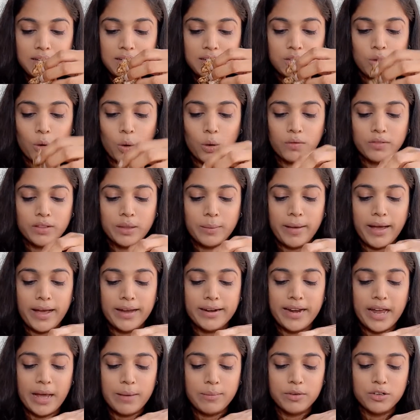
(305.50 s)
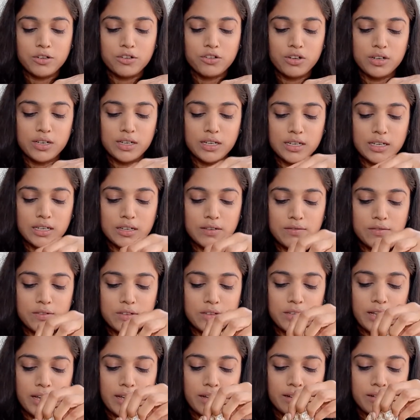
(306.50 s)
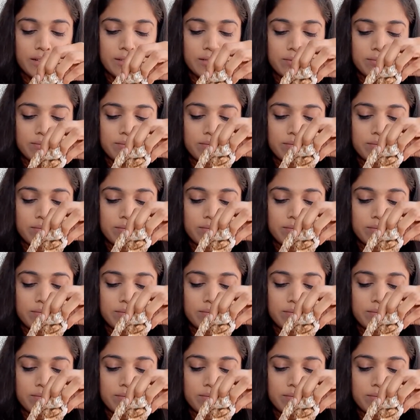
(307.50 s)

all of them had damaged leaves, and